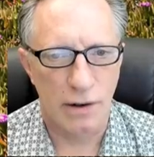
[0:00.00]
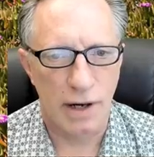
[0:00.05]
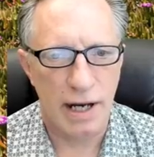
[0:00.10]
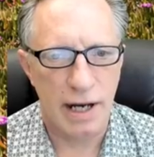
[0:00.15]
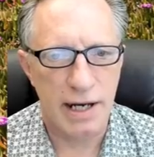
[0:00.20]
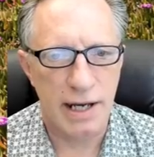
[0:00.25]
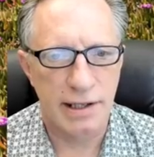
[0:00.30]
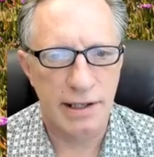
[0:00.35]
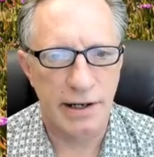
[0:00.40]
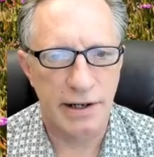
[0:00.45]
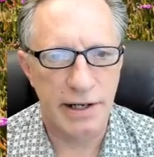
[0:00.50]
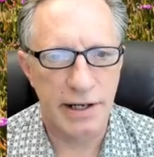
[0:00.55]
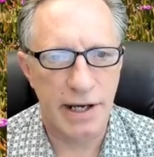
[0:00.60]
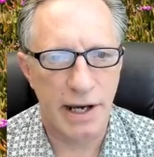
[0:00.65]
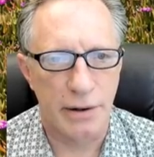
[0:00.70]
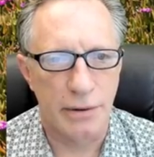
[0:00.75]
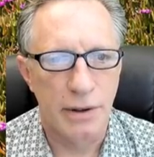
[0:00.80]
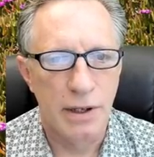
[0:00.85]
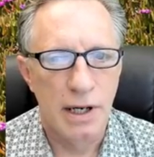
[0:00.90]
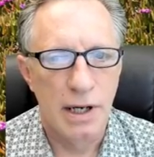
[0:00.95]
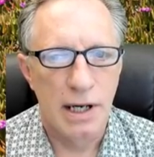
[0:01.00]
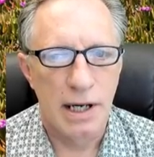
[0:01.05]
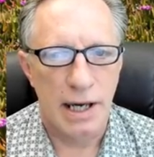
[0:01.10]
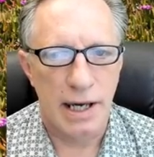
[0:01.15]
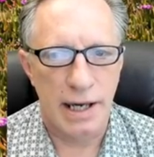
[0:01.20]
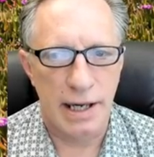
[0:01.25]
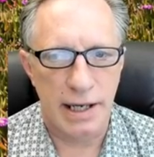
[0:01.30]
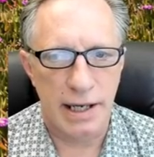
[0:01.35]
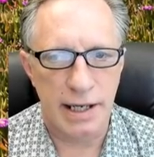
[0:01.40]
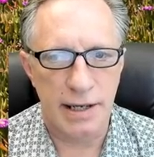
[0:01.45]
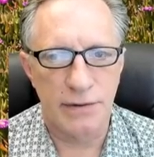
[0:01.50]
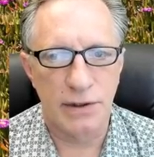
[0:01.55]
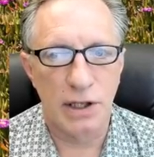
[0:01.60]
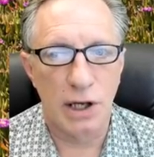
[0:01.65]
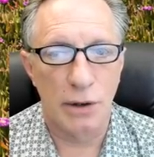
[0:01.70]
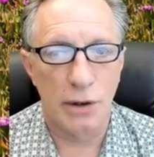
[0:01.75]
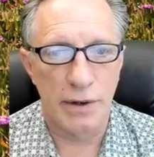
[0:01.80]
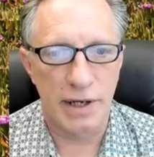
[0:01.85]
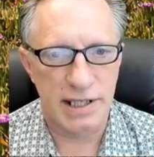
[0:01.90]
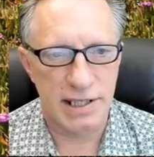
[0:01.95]
right, and there you go. It, even
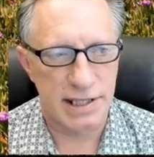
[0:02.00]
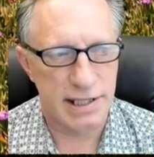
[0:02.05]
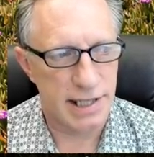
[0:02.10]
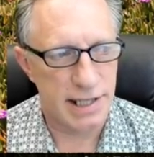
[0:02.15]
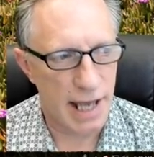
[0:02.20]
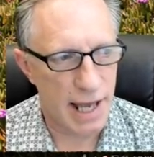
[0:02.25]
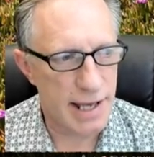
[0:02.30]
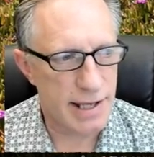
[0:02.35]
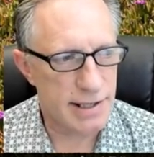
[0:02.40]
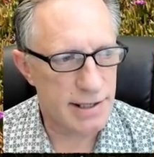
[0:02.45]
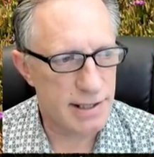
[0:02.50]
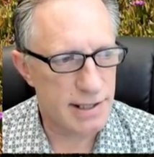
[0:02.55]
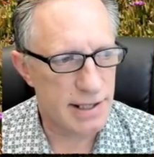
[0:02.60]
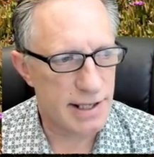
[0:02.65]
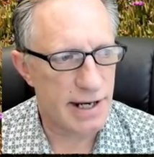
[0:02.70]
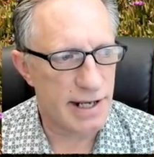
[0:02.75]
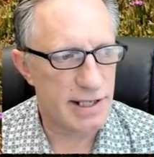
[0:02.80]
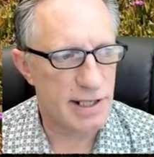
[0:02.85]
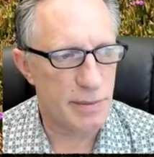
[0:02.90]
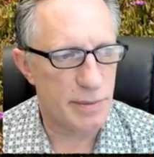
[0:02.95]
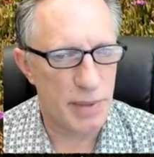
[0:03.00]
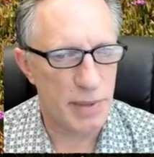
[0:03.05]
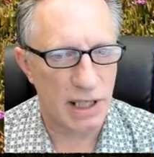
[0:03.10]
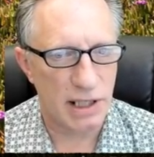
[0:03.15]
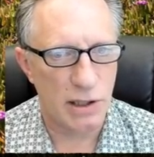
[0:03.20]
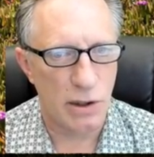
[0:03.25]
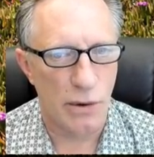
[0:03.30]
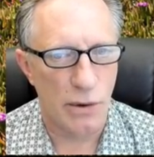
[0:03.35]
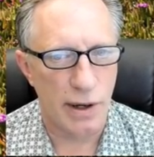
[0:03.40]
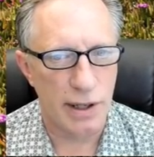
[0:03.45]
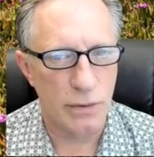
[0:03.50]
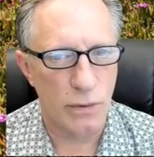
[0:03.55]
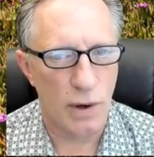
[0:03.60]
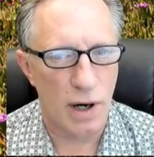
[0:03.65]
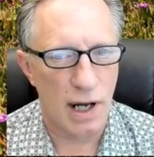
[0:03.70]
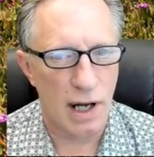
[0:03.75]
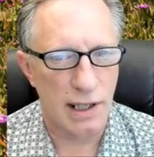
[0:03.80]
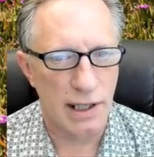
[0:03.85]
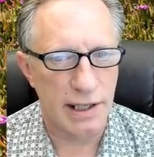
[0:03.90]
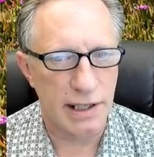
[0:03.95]
though it says that it's a Bitcoin
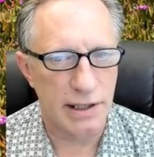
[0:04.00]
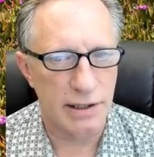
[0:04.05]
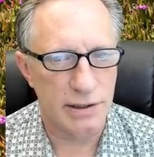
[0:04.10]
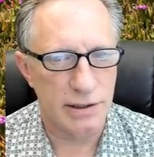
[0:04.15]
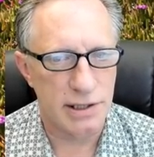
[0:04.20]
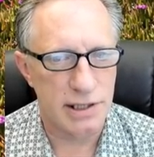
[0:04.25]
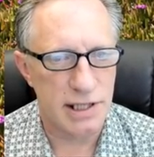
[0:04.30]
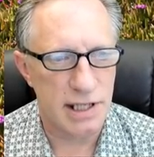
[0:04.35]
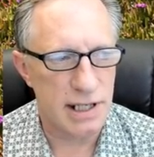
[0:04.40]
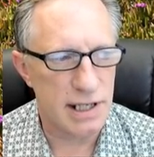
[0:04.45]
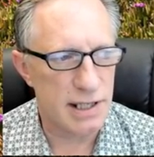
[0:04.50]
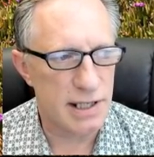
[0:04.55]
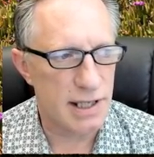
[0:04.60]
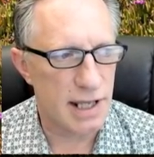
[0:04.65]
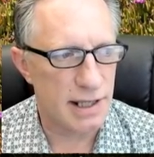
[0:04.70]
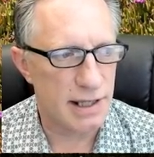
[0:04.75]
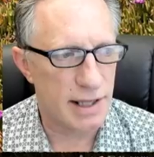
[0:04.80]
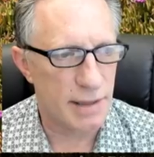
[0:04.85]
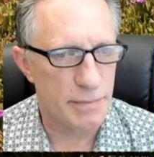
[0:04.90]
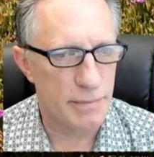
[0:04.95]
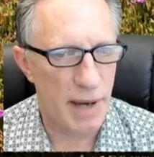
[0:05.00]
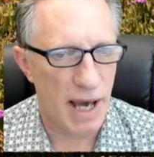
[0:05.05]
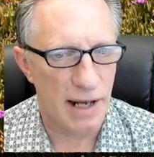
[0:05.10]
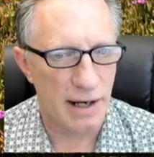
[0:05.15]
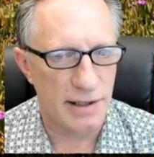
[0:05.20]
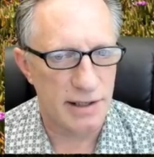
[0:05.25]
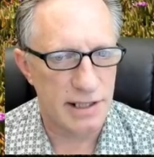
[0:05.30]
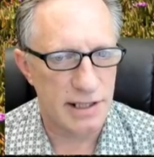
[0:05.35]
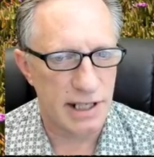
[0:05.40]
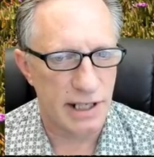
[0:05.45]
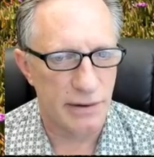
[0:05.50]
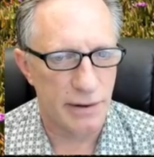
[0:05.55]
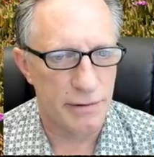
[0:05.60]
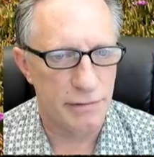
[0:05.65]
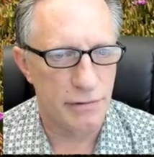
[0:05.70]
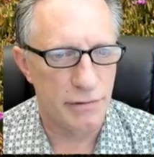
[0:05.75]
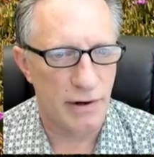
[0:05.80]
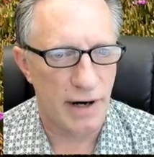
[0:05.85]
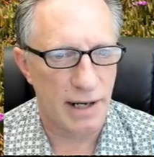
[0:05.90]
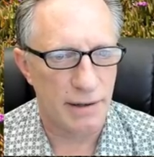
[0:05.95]
wallet, you'll see that the balance here
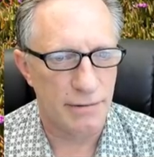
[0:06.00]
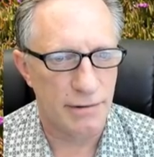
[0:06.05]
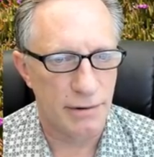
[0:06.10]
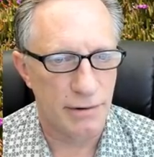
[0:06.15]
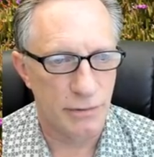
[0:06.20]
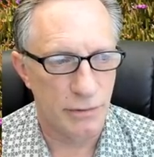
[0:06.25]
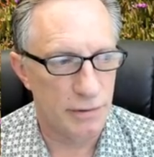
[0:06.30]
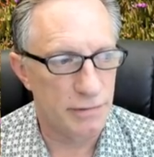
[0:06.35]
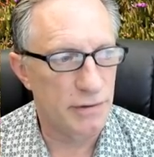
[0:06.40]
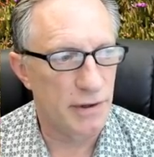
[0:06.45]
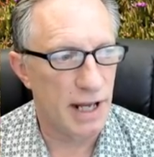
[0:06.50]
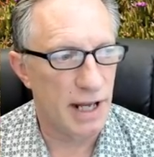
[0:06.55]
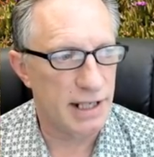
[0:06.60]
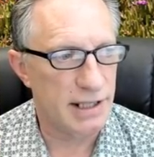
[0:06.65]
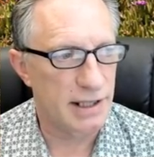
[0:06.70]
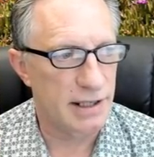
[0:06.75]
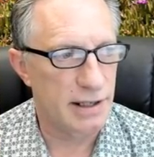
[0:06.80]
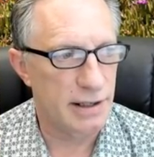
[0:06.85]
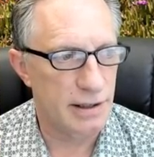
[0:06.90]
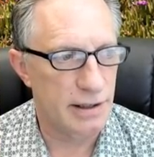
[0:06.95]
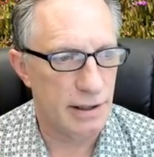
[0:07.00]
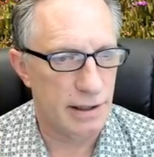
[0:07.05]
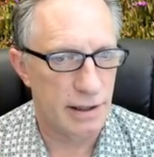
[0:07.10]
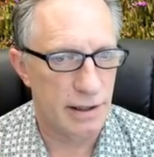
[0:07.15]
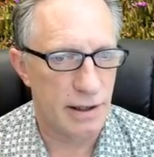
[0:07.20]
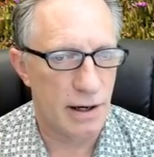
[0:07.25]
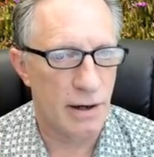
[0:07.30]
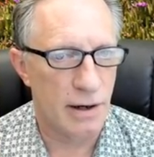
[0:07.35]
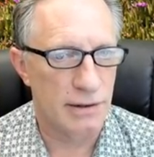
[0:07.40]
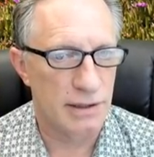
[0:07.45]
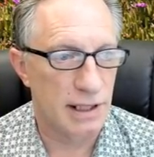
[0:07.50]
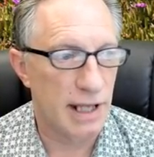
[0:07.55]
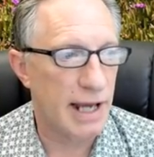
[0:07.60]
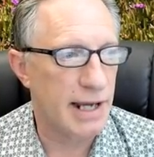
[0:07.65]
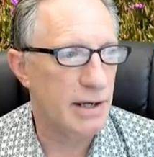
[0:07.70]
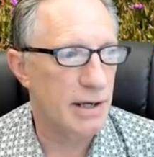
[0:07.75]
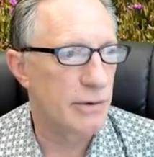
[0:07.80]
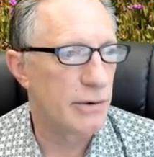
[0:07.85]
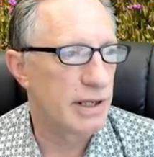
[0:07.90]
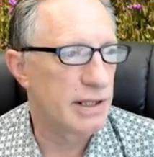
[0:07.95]
reflect, reflected uh, are the
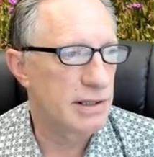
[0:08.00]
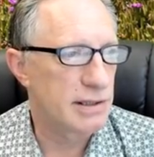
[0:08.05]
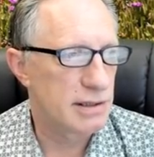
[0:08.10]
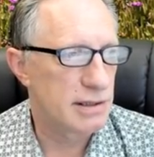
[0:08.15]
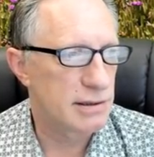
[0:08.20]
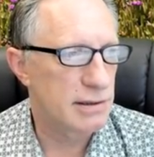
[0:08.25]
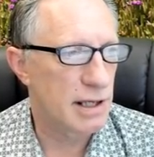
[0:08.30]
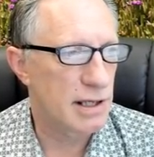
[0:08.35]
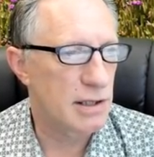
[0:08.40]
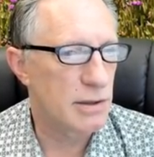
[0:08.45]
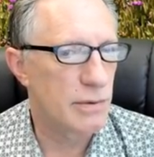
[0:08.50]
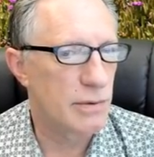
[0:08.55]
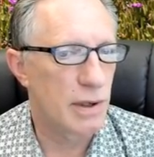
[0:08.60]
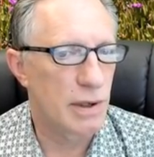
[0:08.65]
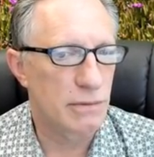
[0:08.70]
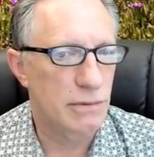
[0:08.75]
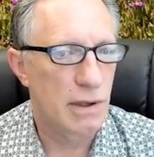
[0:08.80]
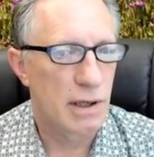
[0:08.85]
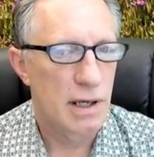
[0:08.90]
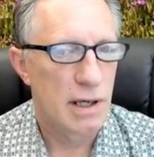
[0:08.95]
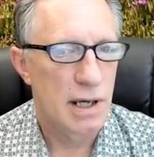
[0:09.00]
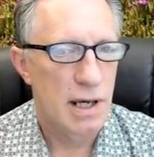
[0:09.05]
Litecoins that you own.